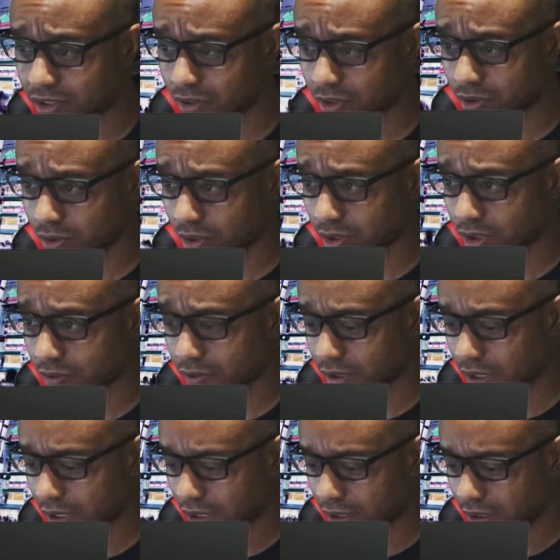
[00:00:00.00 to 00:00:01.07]
this resource,
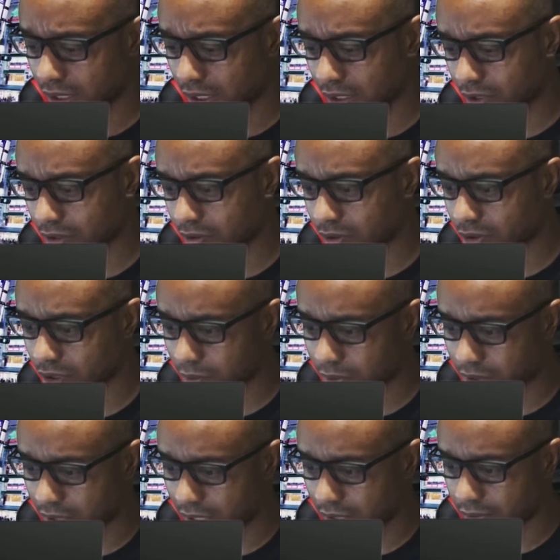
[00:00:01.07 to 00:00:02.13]
and then you
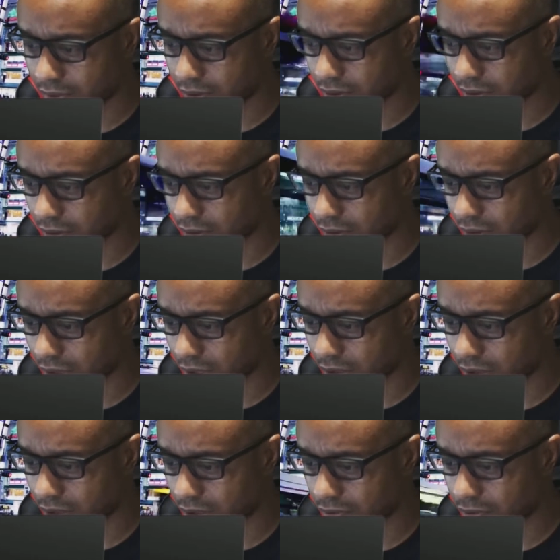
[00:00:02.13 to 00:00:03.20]
subscribe to get
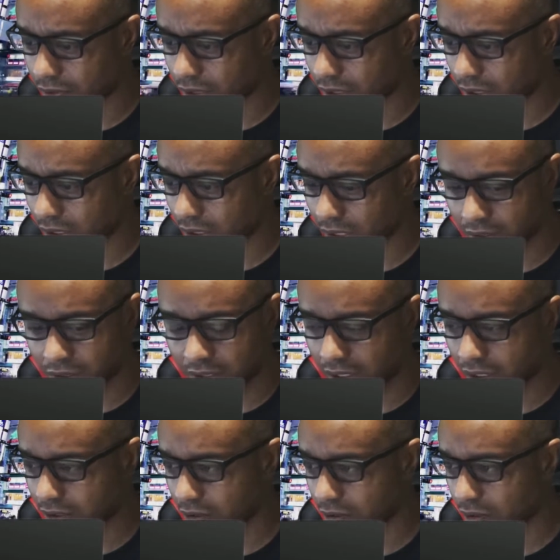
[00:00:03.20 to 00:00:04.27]
your interview cake and Cracking